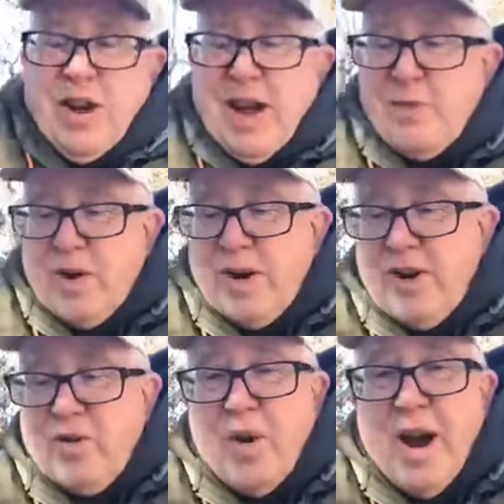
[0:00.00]
and we're
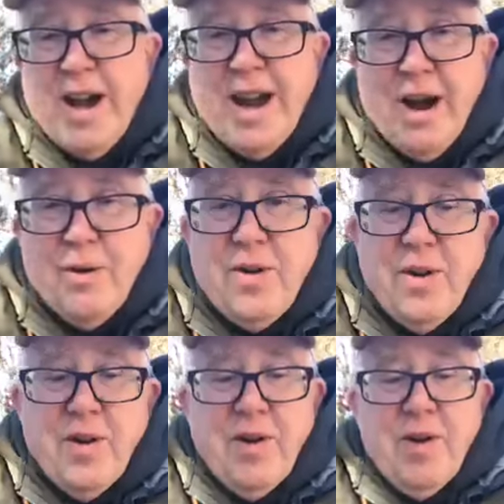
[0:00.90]
going to try it out
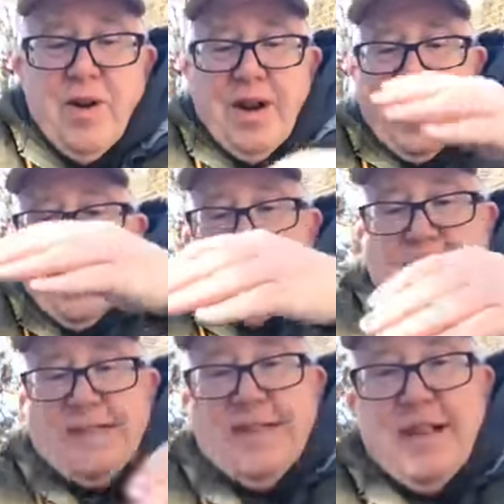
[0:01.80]
and
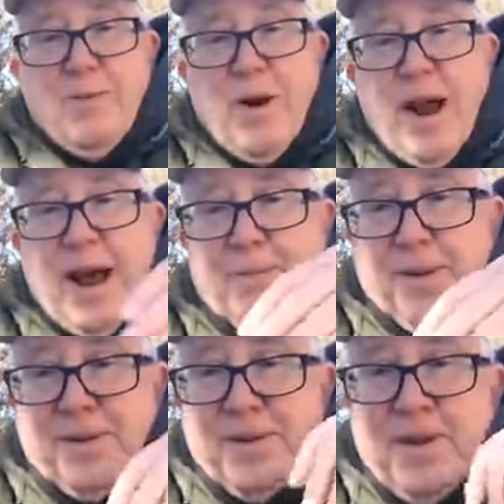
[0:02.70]
see what
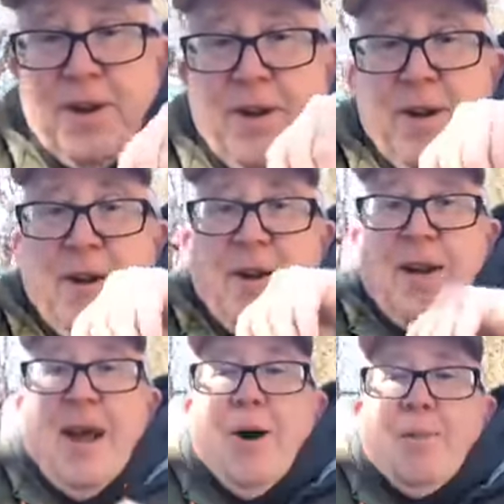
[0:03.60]
happens.
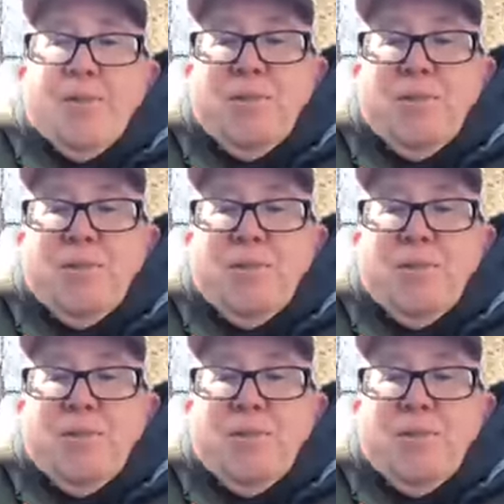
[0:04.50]
Now,